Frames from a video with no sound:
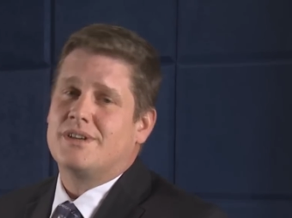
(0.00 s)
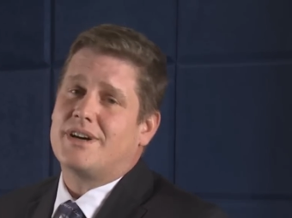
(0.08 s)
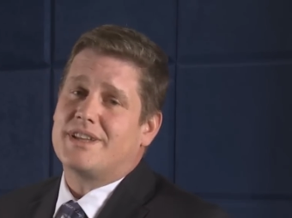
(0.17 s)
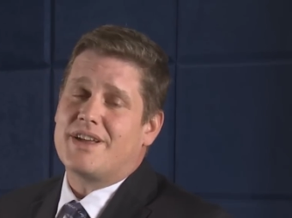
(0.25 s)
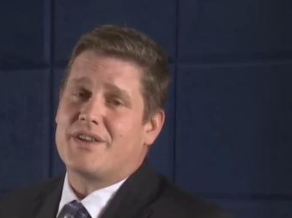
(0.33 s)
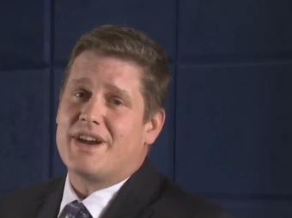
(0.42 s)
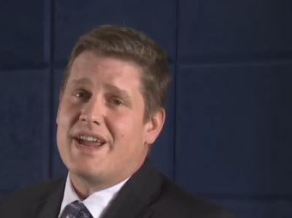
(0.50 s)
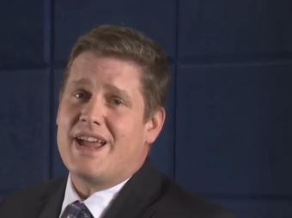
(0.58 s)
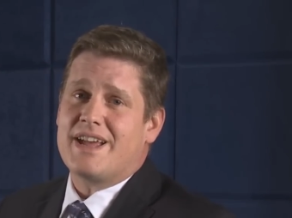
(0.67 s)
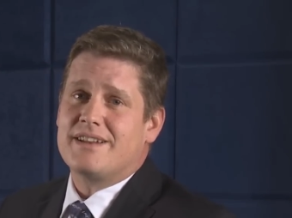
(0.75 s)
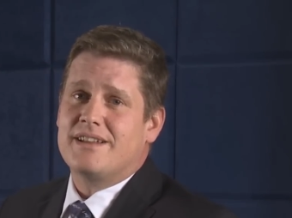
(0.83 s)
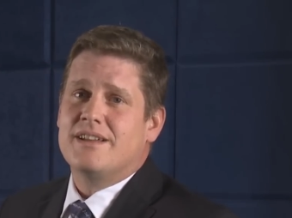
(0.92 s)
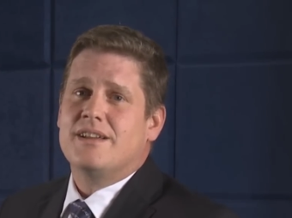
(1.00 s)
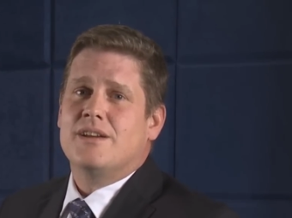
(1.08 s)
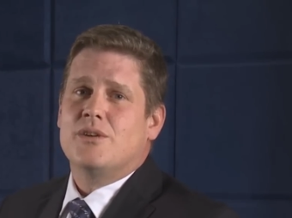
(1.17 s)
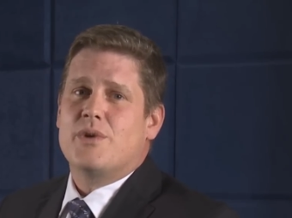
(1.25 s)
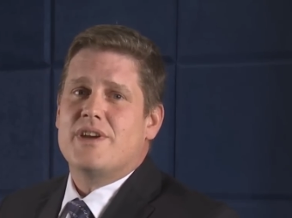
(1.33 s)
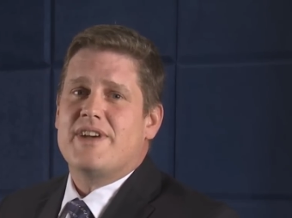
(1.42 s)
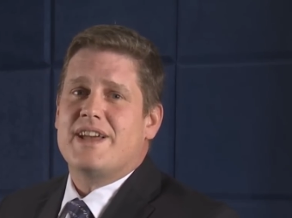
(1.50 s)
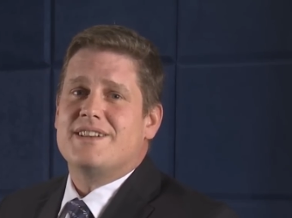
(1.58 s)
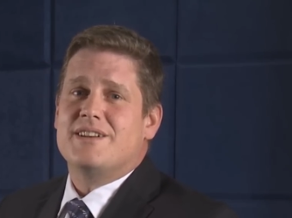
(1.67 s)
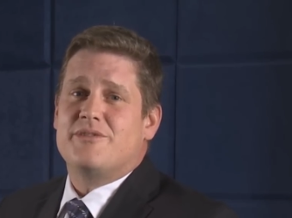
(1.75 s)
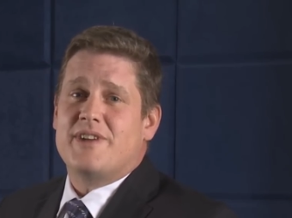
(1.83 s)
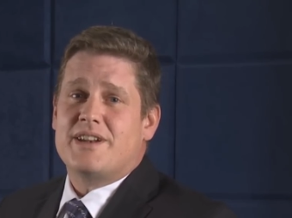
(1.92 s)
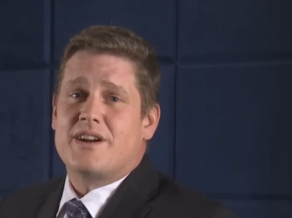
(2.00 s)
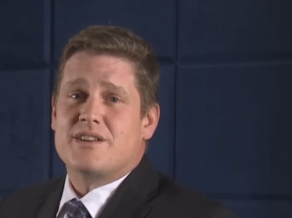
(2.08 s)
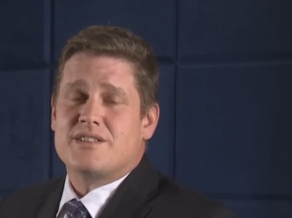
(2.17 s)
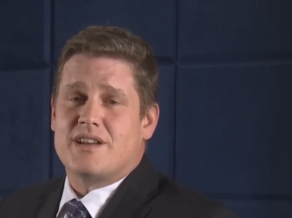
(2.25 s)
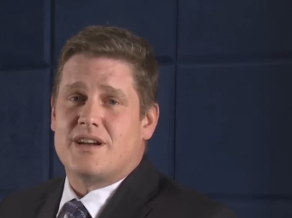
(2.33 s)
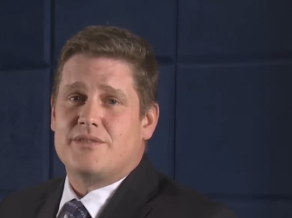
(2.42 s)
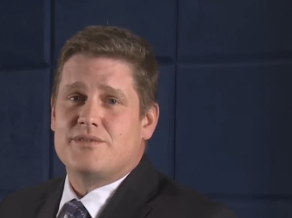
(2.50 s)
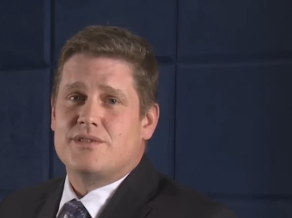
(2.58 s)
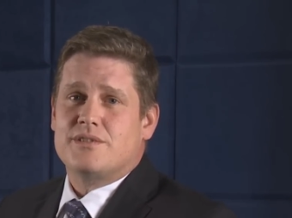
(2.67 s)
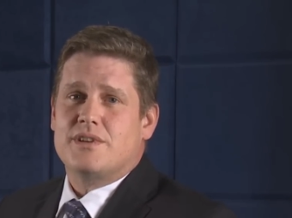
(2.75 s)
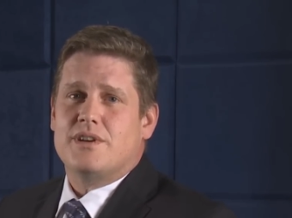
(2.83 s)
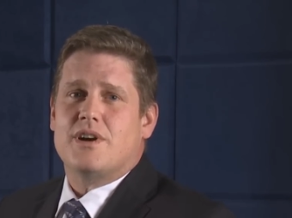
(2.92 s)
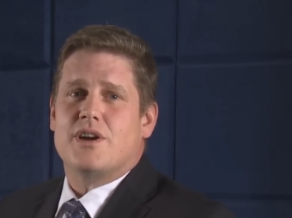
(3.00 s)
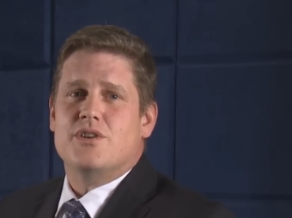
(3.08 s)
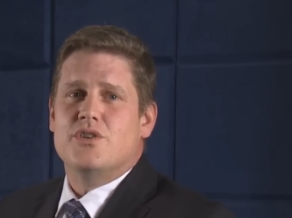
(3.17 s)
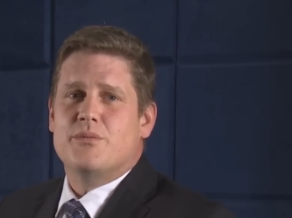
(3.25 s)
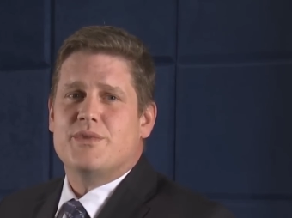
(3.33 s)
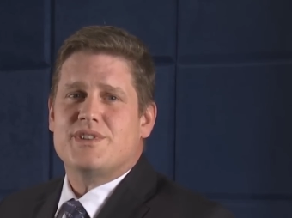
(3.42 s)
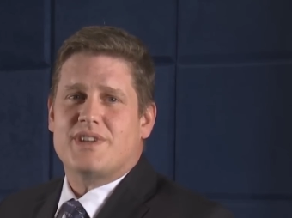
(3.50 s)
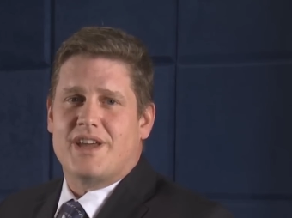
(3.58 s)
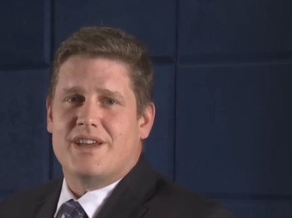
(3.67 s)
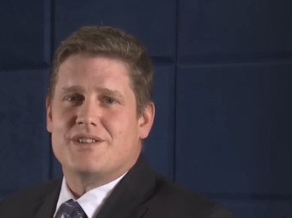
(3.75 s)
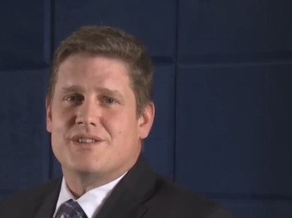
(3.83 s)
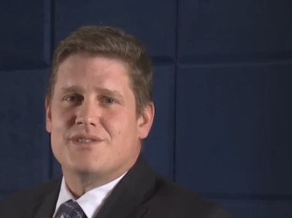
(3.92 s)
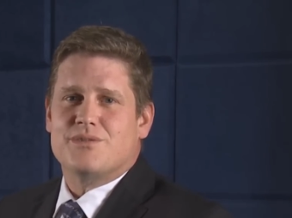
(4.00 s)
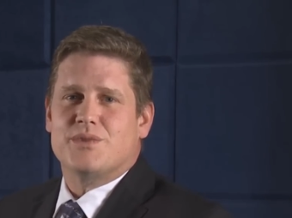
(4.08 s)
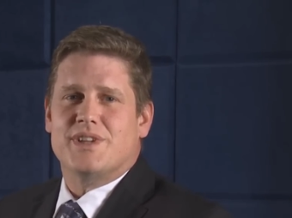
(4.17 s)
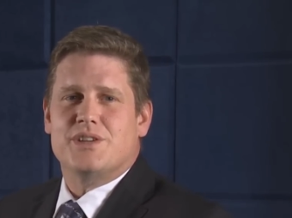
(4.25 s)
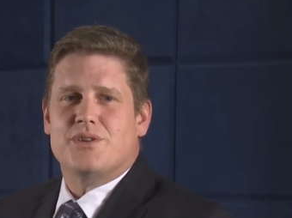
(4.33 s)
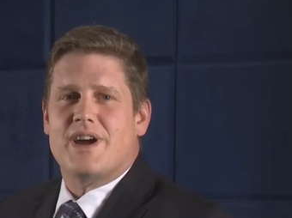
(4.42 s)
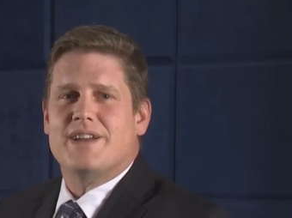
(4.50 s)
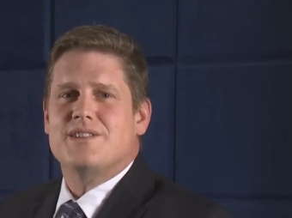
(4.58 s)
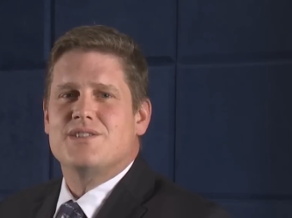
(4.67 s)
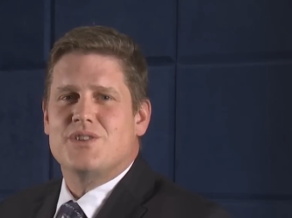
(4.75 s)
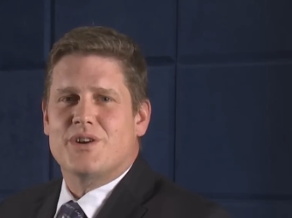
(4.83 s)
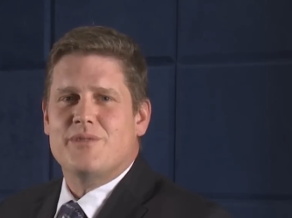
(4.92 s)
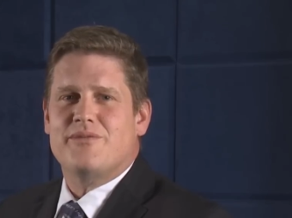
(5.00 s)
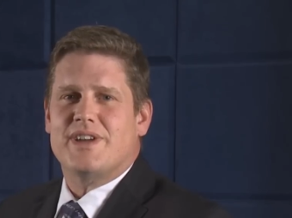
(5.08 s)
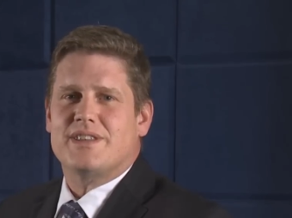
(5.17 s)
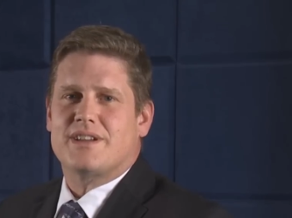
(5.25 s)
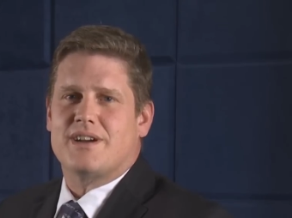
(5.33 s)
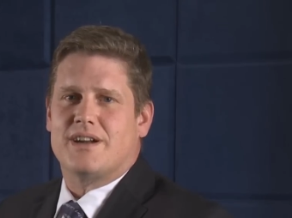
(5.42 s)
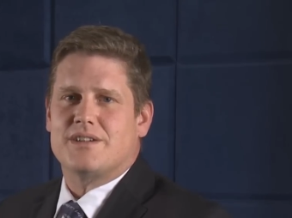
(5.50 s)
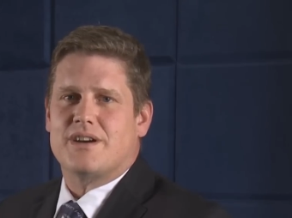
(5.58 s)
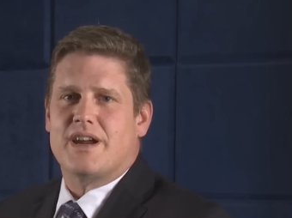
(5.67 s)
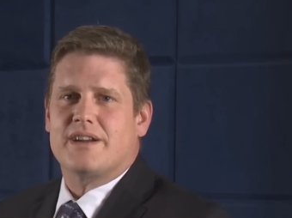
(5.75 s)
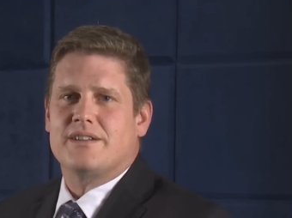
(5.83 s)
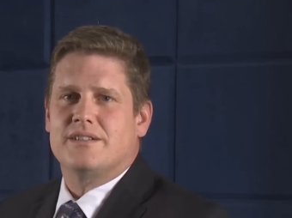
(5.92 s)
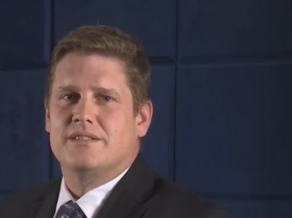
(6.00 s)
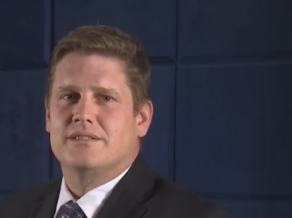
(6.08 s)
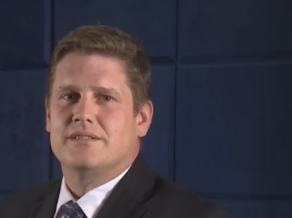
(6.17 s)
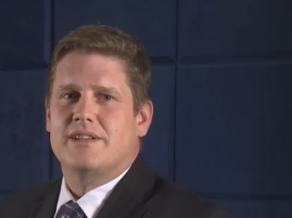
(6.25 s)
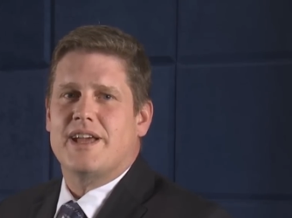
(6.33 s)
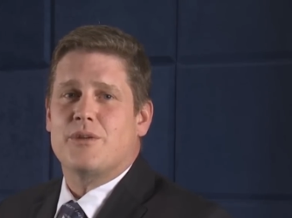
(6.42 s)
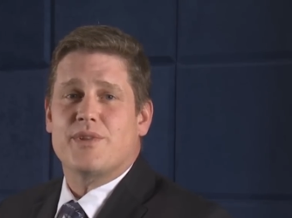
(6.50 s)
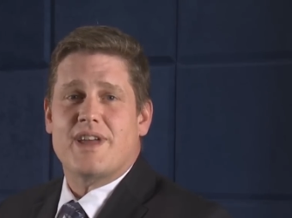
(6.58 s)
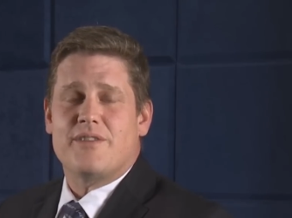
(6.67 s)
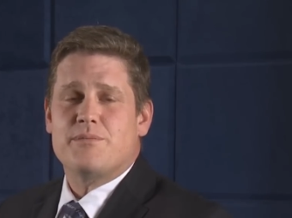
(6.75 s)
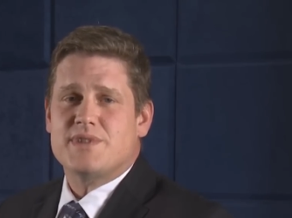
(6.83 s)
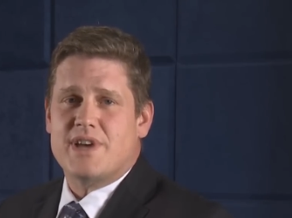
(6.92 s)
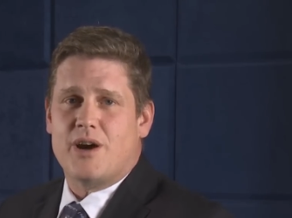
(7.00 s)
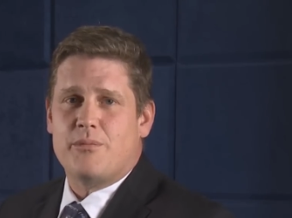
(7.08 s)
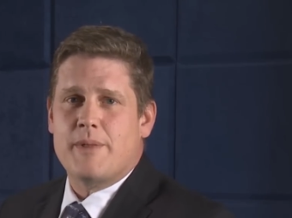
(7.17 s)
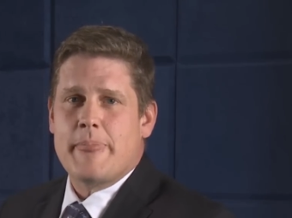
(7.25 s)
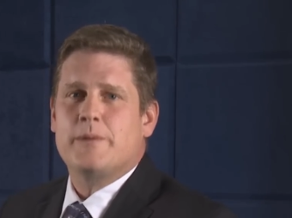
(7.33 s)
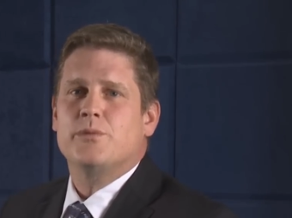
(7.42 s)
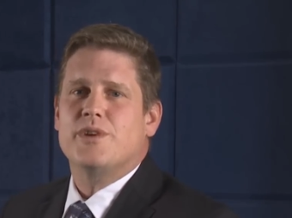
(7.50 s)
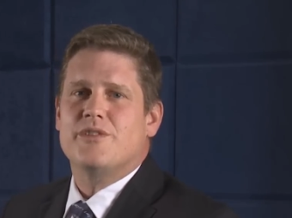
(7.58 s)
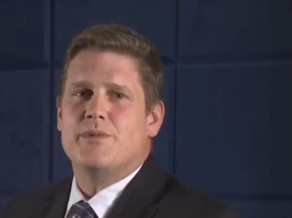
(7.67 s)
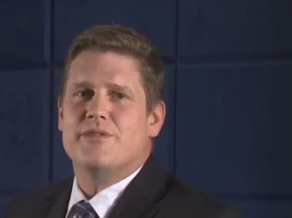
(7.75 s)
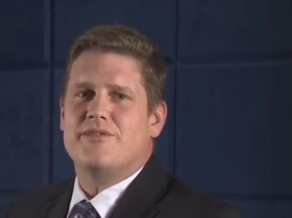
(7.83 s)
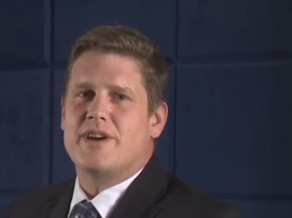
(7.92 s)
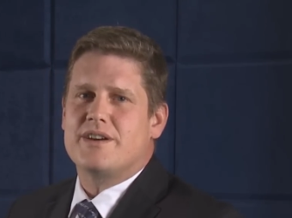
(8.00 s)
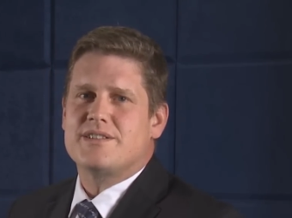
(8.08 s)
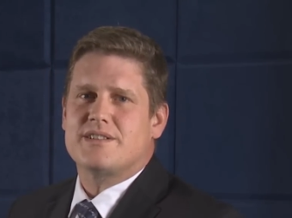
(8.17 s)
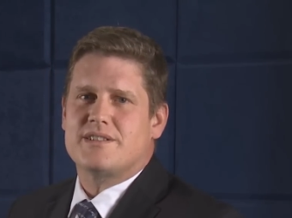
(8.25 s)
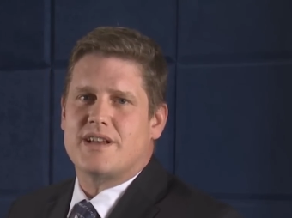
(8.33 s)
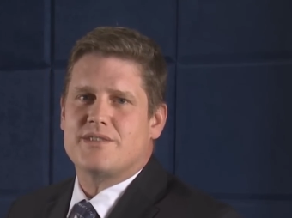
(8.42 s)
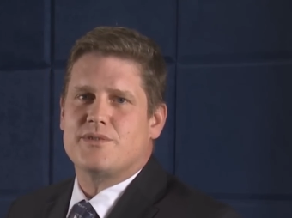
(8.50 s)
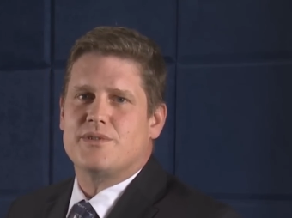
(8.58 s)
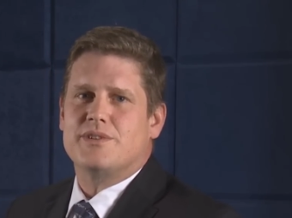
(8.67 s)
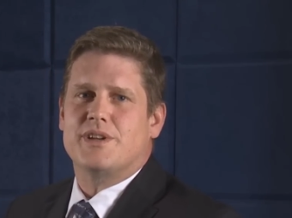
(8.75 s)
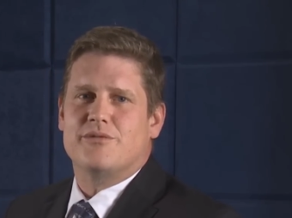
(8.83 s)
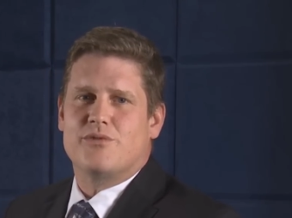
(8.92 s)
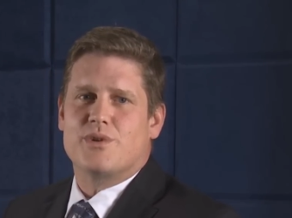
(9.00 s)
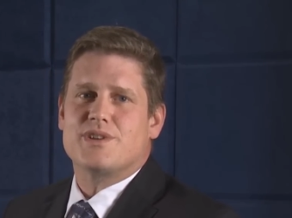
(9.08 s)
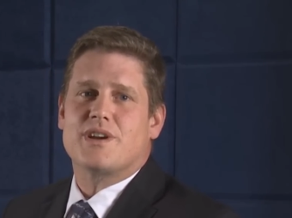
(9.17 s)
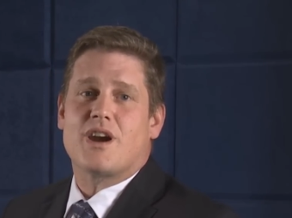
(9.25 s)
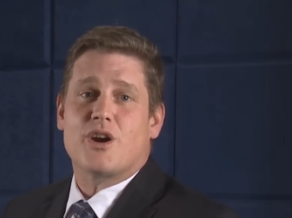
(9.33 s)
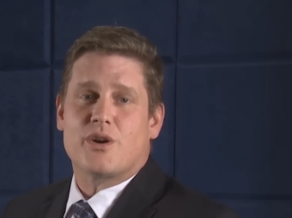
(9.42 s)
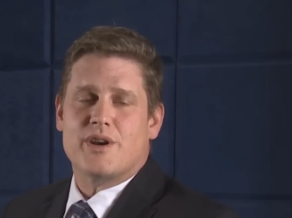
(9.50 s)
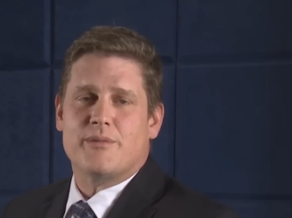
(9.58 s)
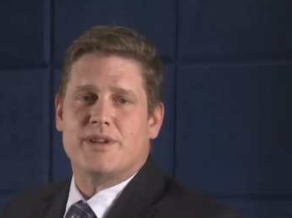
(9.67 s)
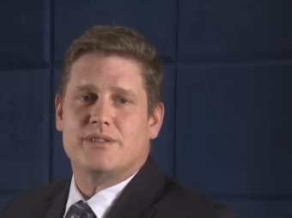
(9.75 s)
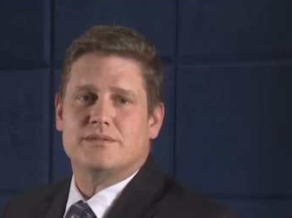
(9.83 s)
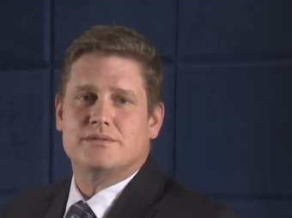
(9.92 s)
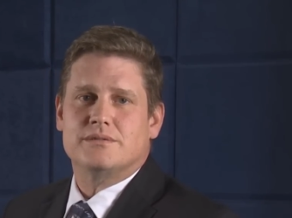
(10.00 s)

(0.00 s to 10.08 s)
On the other hand, we have had to defend ourselves on numerous occasions, when they tried to circumvent the contract, and with ALPA's help, we have been very successful in enforcing our agreement.